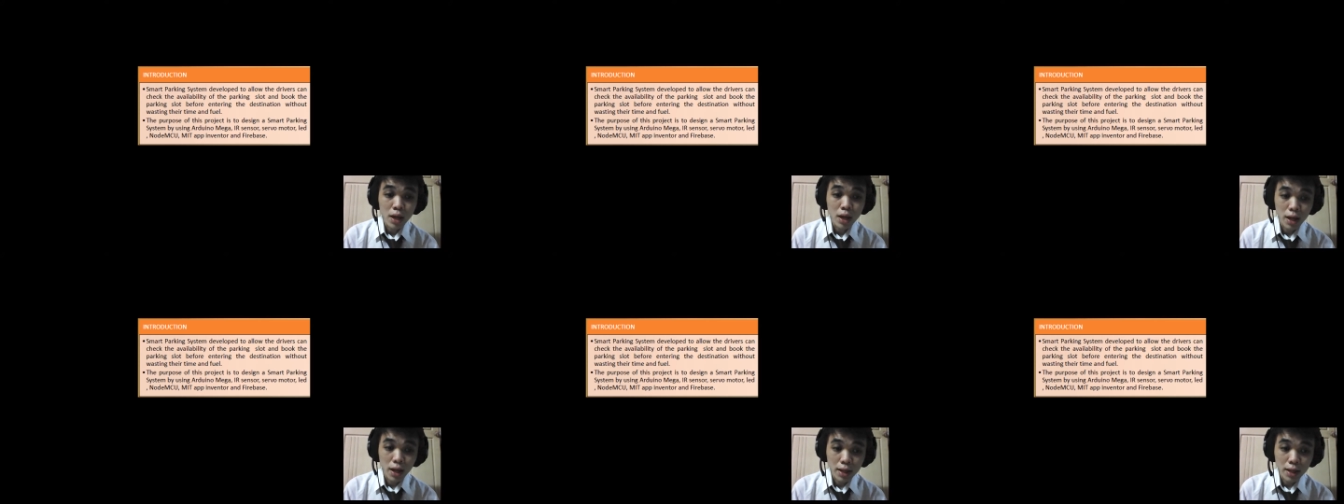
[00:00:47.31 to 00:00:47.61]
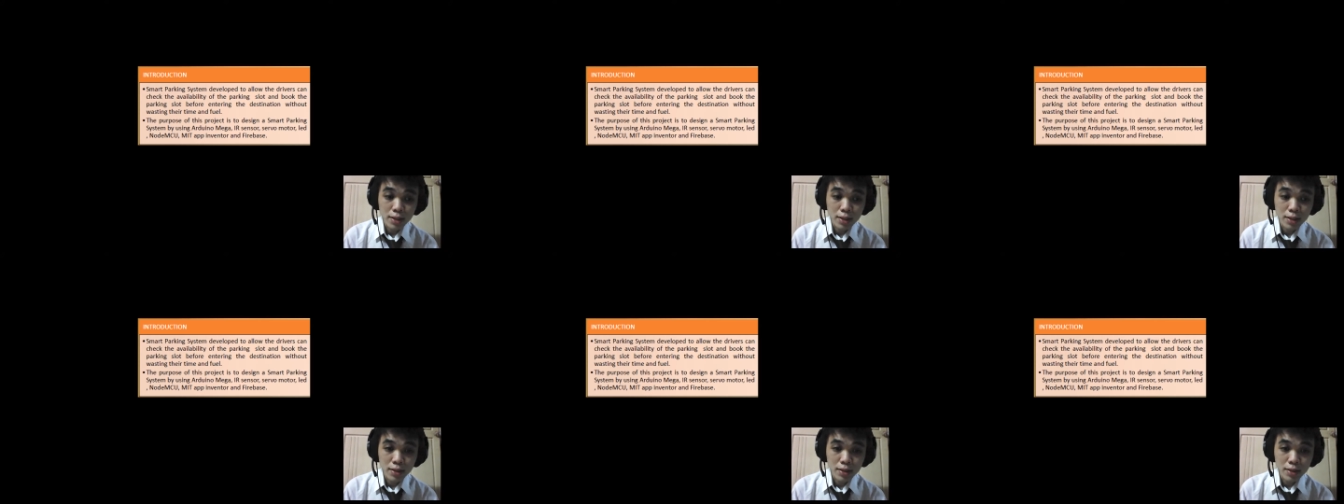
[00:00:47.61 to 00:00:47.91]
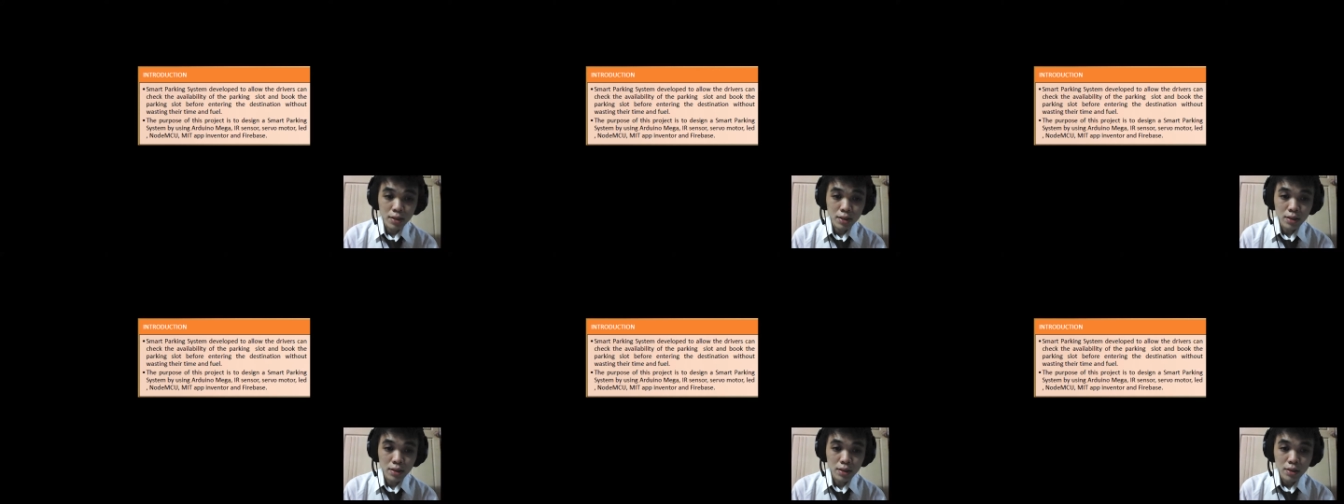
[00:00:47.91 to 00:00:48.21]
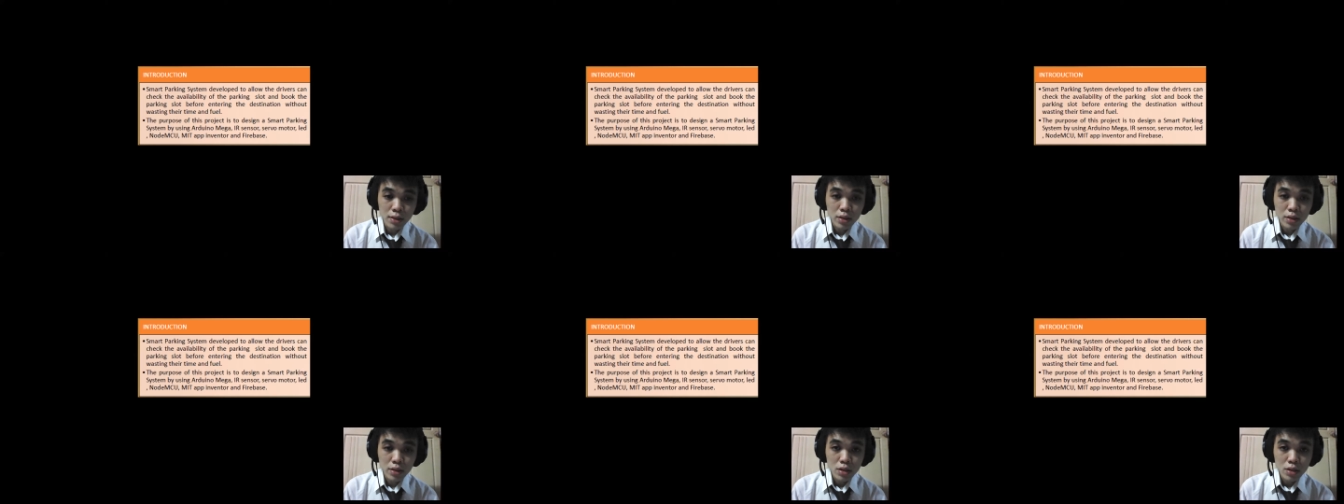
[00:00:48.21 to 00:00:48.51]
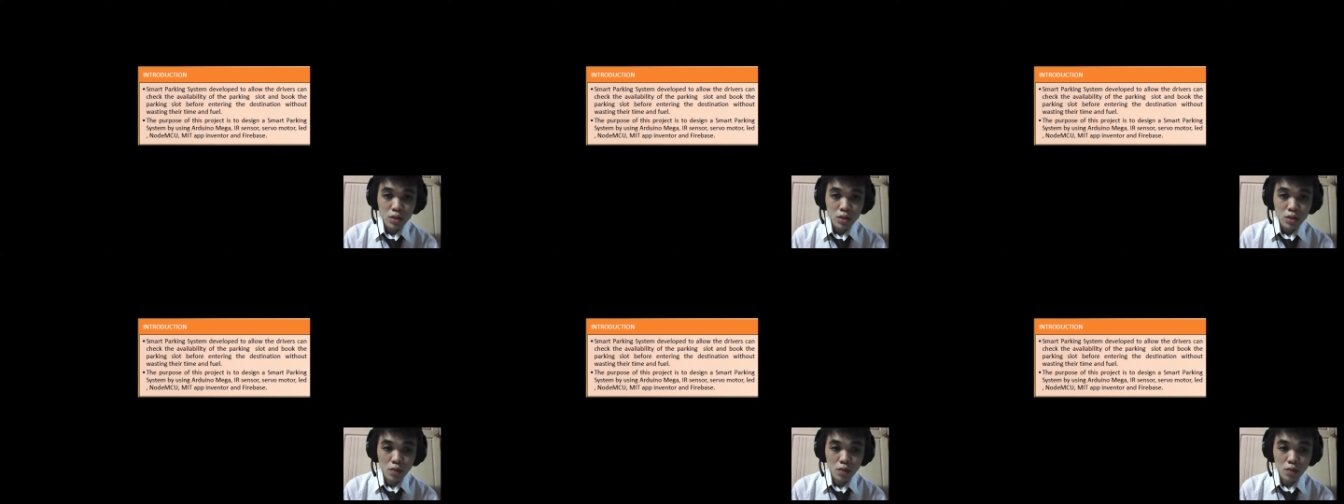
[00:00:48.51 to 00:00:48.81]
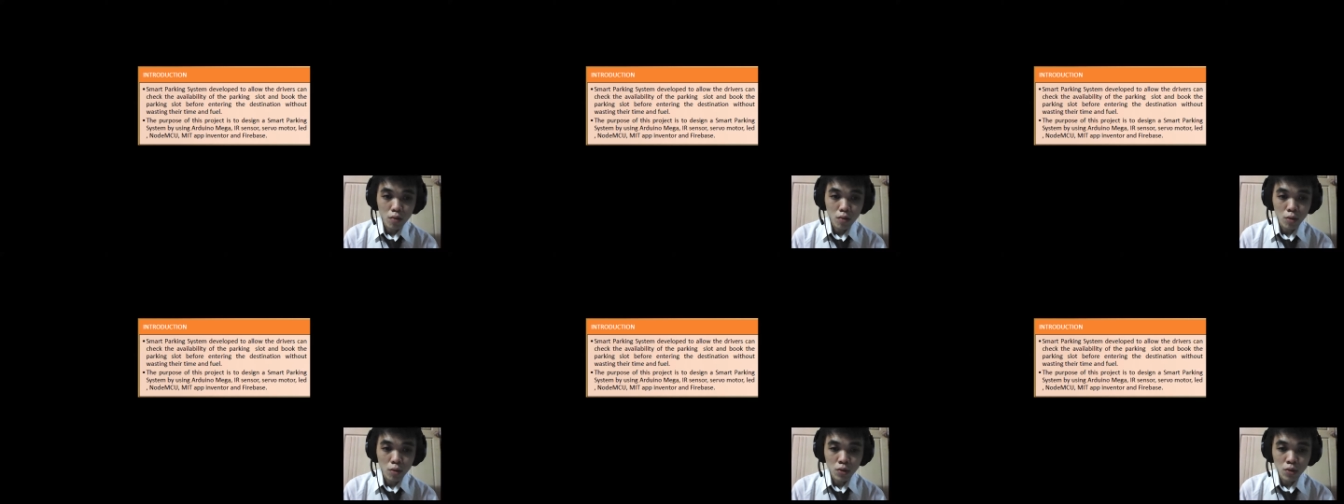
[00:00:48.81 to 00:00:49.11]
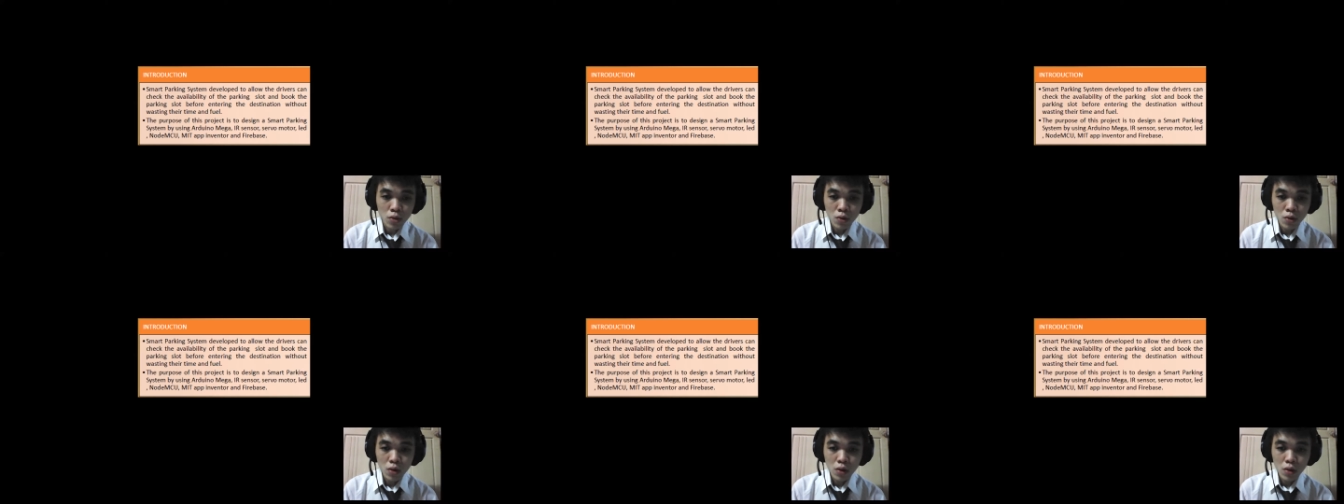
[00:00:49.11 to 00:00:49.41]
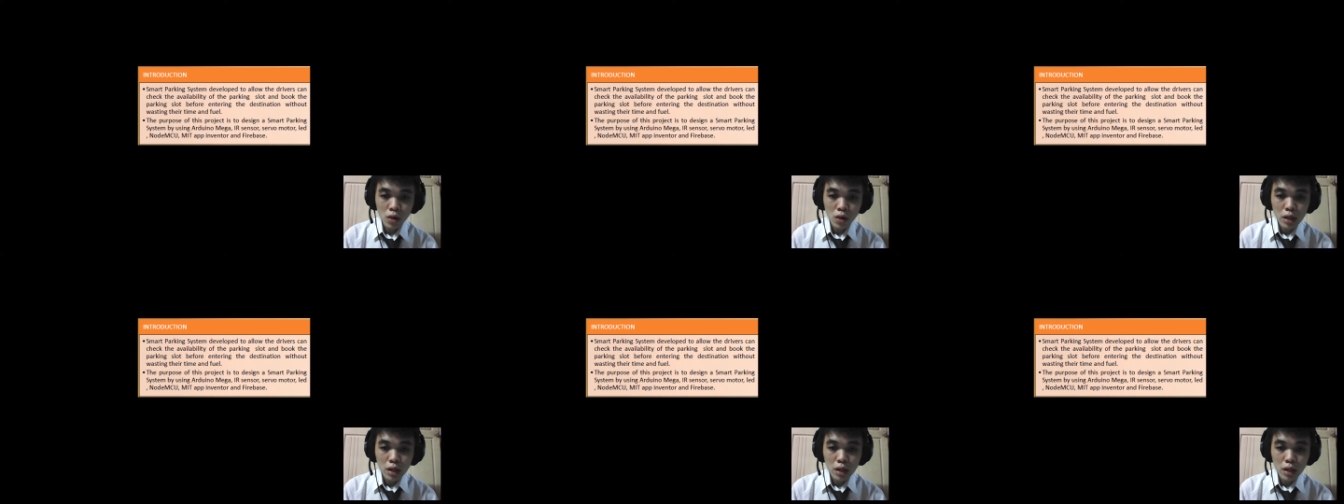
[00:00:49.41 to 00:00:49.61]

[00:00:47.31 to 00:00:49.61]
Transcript: IR sensor, servo motor,